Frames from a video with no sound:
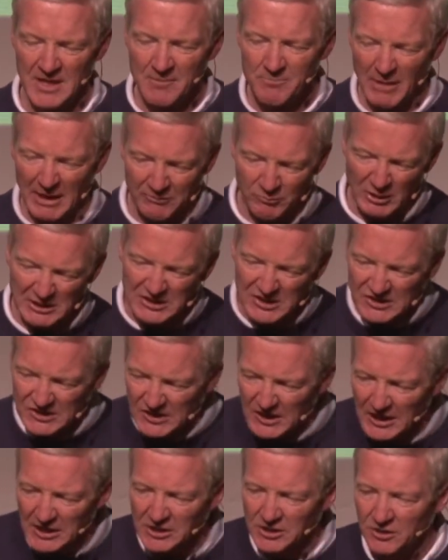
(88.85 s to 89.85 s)
May we
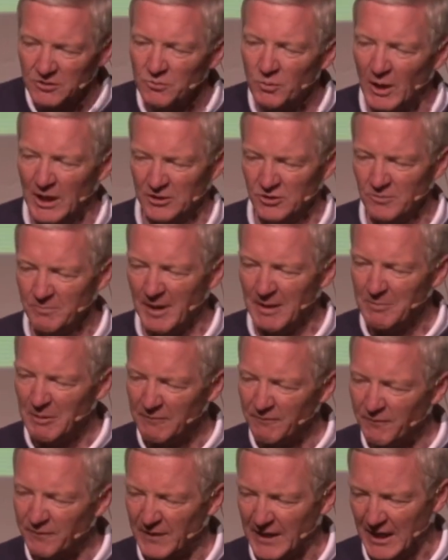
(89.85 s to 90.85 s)
seek you while you may be
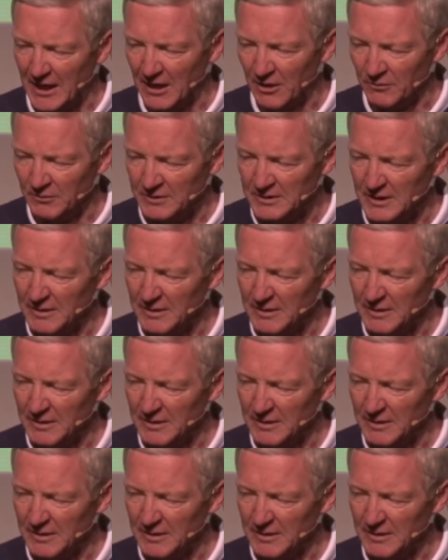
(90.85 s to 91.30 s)
found.